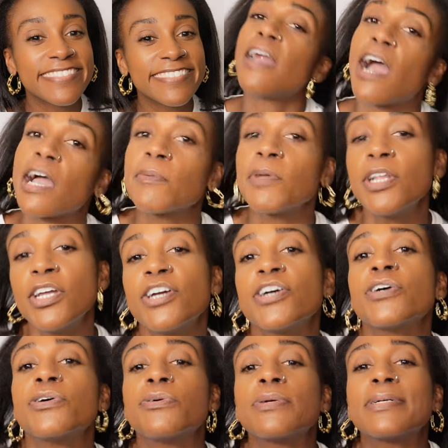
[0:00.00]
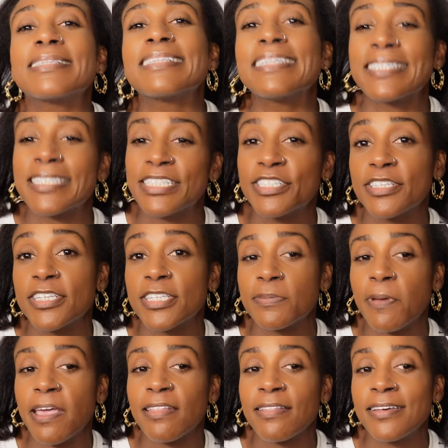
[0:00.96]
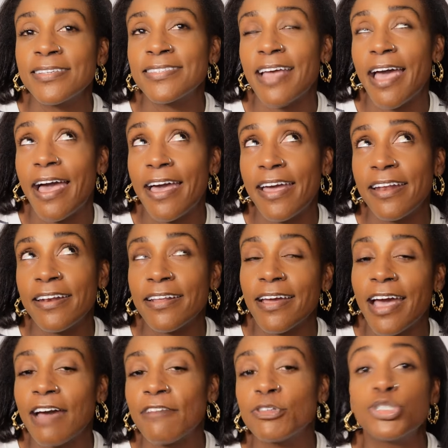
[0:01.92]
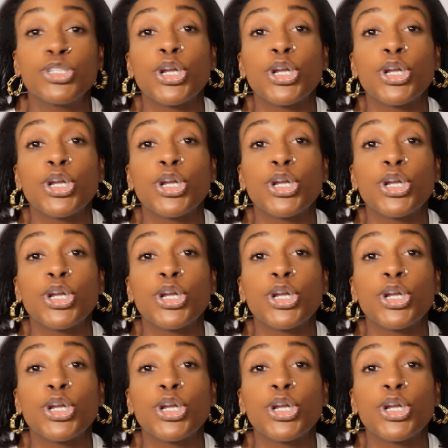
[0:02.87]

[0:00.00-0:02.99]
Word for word: Now I'm gonna go listen to this playlist and have a